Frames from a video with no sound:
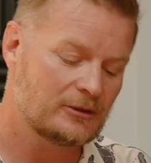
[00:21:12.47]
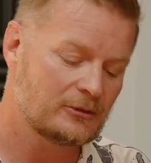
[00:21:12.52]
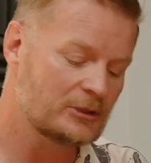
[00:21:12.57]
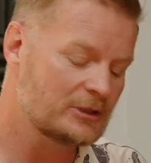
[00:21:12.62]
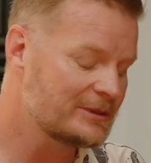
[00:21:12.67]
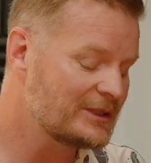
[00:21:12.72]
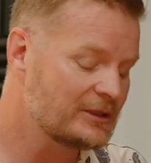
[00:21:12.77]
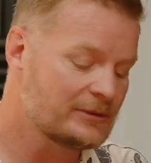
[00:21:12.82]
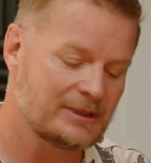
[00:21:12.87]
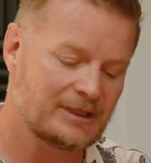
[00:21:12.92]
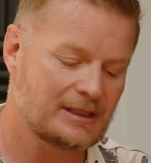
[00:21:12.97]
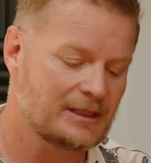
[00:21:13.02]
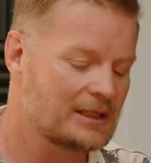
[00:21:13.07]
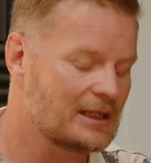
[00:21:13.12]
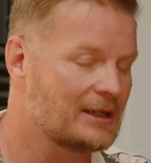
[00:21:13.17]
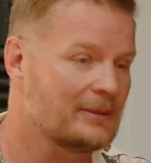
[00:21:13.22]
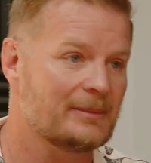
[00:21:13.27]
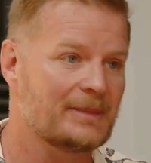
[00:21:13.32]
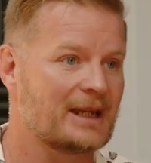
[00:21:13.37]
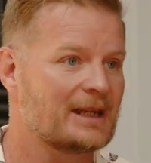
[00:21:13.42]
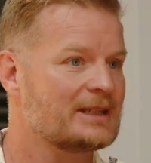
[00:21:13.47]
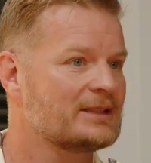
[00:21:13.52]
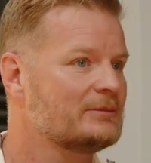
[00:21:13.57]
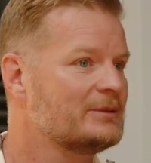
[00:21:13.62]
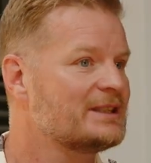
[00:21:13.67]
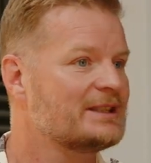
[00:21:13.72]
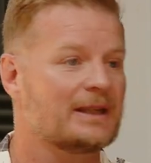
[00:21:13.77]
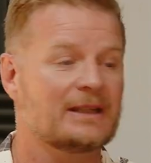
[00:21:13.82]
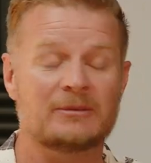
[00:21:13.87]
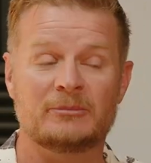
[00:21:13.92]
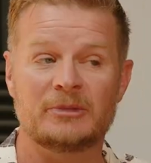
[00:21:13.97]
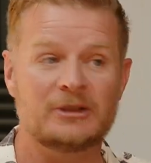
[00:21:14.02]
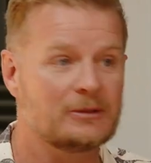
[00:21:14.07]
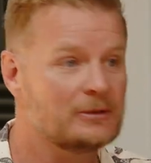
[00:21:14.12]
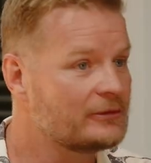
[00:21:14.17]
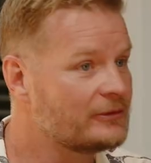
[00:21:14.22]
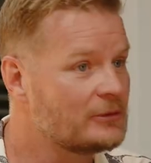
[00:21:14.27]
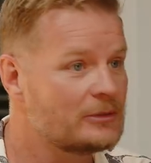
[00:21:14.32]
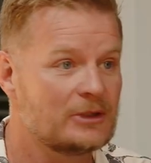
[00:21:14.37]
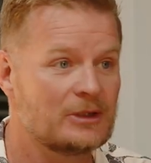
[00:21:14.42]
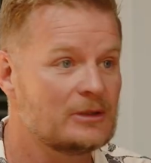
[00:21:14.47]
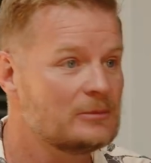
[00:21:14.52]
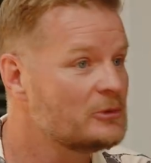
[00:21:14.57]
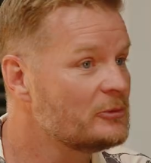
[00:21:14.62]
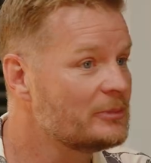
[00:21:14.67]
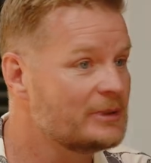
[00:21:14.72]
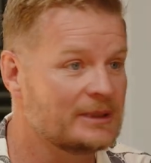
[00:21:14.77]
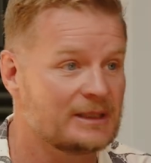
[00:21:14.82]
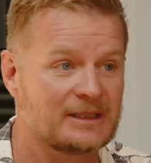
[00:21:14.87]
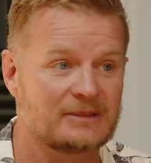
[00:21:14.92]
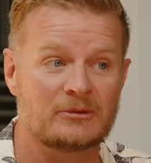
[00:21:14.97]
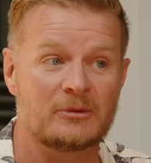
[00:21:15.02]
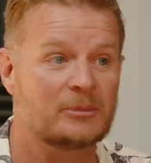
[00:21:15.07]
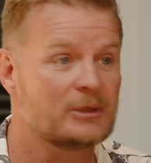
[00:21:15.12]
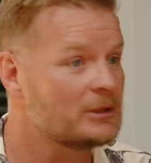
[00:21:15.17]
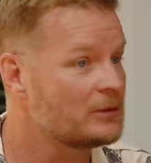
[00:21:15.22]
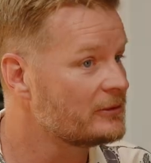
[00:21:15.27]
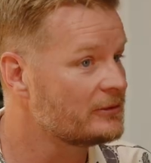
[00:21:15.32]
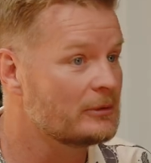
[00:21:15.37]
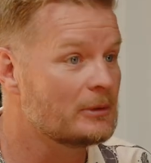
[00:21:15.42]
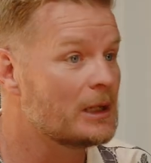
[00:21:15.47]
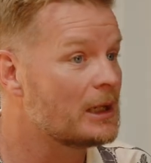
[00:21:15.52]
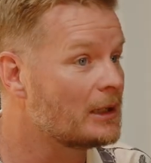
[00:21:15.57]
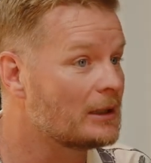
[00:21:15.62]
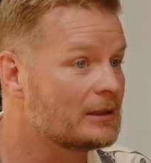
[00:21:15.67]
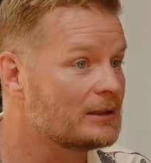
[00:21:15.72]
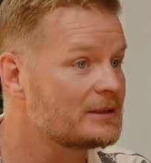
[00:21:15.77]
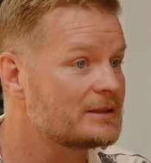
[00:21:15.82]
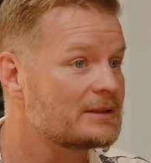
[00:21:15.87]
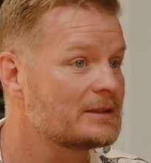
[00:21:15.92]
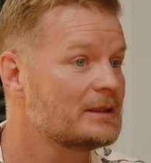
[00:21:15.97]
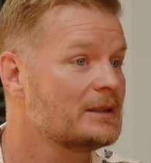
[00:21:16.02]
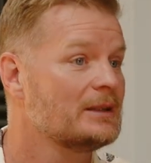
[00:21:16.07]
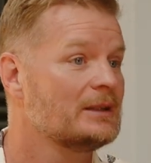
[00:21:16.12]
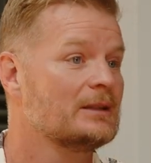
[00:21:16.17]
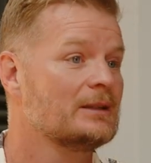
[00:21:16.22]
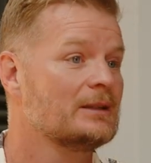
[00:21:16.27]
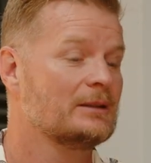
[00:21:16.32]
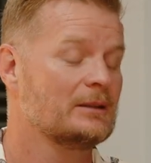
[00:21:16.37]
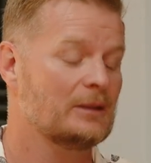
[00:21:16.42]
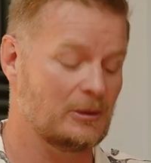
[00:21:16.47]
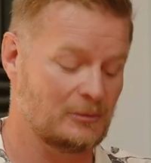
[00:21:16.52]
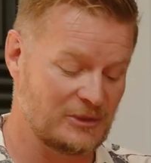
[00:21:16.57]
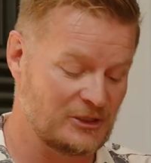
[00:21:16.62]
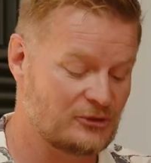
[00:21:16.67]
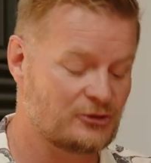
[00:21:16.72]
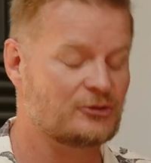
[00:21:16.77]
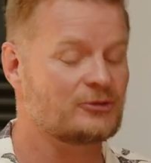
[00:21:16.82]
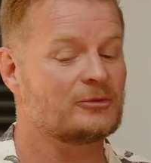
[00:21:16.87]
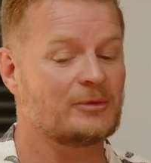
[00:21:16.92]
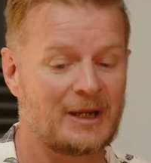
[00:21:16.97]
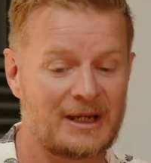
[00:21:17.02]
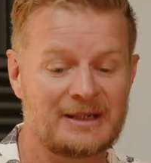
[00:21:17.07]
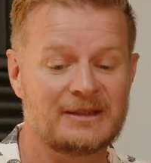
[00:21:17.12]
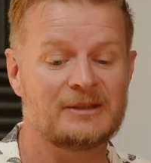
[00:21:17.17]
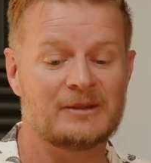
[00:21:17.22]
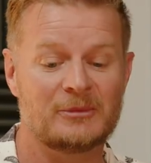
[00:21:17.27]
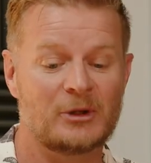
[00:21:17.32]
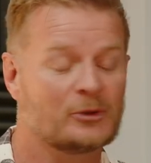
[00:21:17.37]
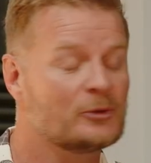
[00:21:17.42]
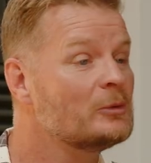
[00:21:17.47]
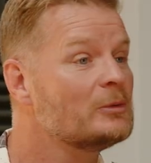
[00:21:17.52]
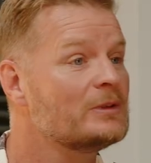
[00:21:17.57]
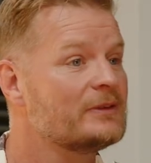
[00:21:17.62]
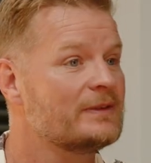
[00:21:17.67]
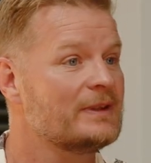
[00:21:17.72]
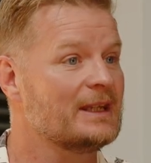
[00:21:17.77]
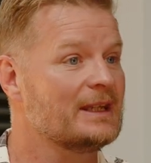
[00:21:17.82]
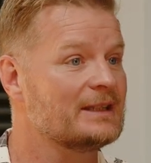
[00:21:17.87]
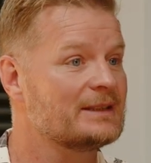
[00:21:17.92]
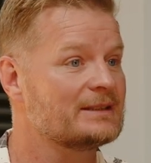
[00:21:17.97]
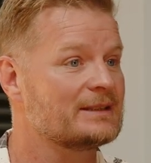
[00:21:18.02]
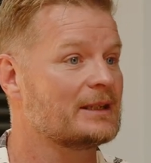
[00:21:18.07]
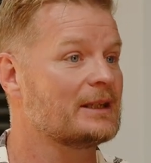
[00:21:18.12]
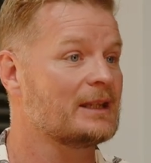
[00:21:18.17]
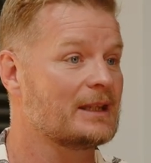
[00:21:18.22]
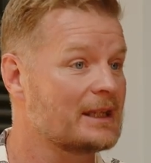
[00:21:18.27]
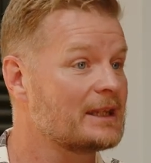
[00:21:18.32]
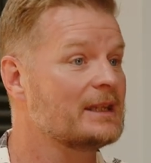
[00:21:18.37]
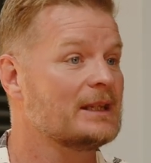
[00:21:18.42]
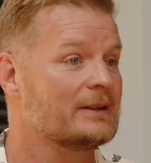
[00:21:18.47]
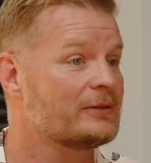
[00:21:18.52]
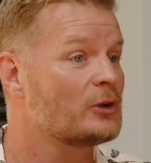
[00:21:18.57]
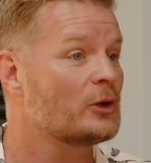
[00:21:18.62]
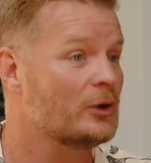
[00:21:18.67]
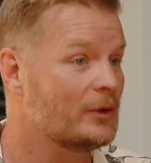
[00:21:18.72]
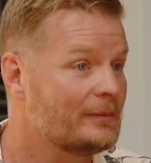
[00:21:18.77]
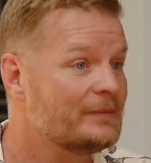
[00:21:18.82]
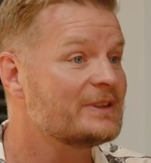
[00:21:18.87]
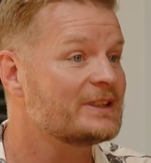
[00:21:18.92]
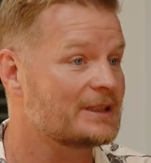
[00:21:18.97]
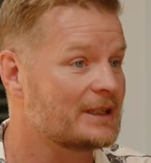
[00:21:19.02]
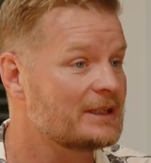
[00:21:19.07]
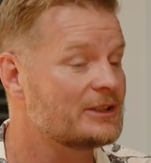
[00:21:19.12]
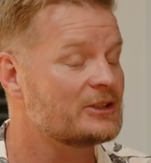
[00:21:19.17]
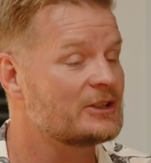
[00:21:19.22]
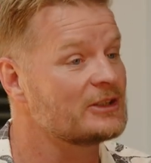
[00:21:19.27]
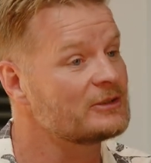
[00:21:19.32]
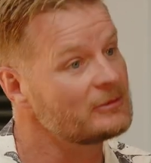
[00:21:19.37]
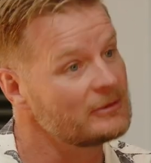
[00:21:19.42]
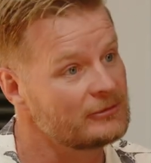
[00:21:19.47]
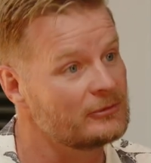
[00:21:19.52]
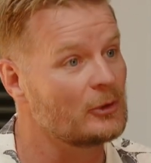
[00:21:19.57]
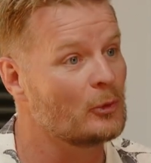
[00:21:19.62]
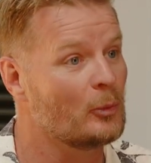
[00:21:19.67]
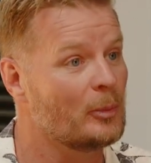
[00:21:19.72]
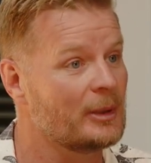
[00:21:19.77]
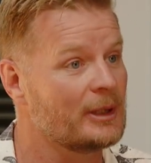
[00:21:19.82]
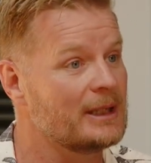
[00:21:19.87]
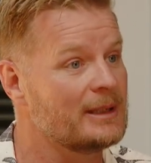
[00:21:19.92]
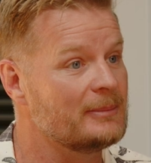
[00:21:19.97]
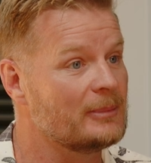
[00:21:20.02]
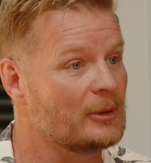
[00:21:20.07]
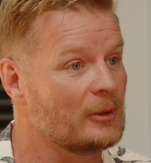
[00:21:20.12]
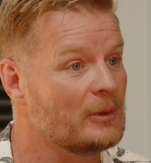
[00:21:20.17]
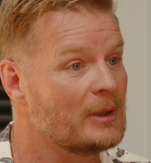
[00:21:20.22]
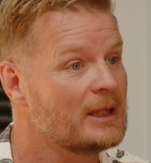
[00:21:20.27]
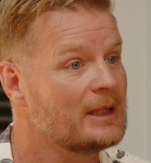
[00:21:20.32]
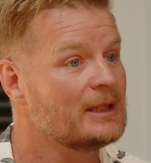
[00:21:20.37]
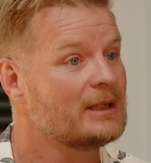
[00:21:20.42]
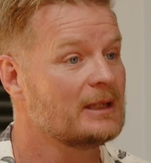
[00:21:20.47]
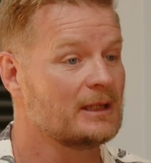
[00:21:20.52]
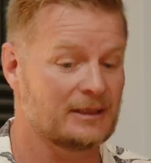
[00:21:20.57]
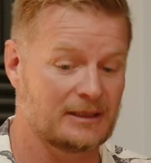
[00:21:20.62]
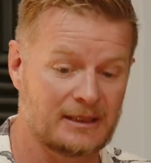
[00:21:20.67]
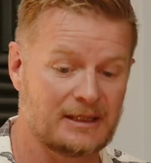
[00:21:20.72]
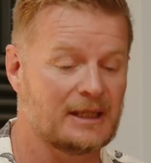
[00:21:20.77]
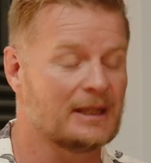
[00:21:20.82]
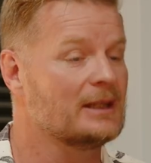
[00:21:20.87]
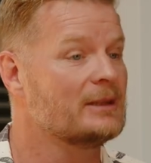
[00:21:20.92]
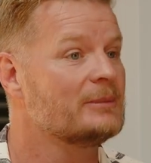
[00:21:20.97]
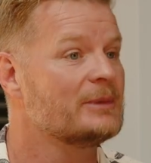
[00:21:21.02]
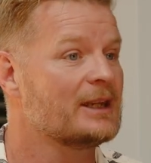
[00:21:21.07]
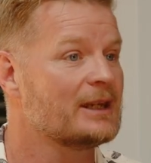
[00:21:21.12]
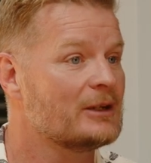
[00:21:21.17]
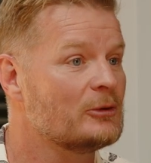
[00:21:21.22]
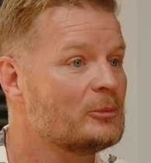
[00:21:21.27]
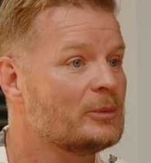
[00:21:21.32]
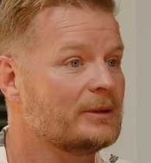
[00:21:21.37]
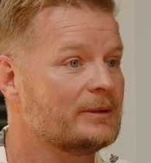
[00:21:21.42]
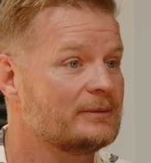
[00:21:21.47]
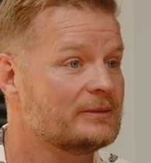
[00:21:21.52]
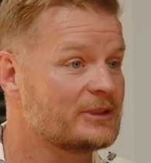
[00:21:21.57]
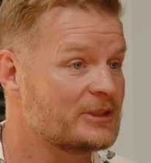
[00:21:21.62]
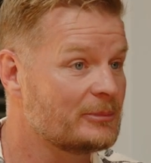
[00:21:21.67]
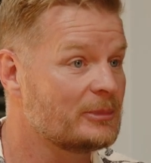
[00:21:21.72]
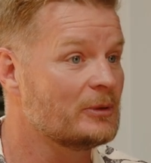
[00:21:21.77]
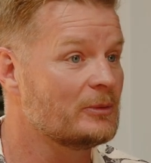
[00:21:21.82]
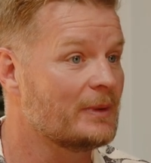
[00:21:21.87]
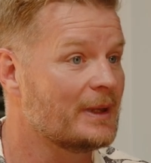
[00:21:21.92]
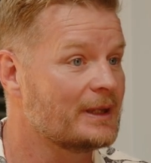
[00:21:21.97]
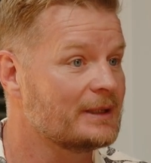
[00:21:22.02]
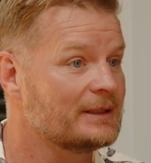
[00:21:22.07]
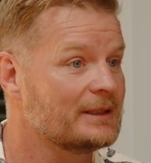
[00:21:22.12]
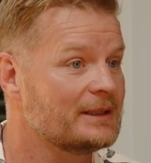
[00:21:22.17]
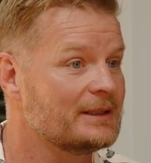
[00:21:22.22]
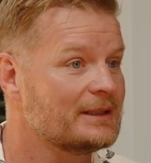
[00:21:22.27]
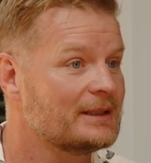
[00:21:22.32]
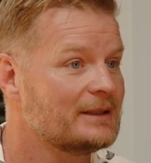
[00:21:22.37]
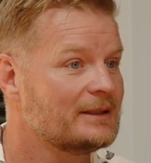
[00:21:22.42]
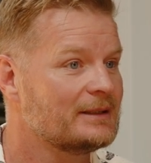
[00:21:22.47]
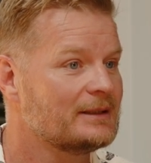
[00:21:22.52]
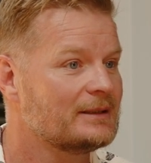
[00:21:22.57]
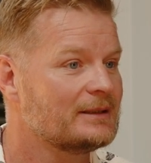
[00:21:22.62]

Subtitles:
What do we do at IncomeMAX? We take beautiful human beings with beautiful hearts and we train them on all of this so that they can have conversations with real people and can get them the help and support they need.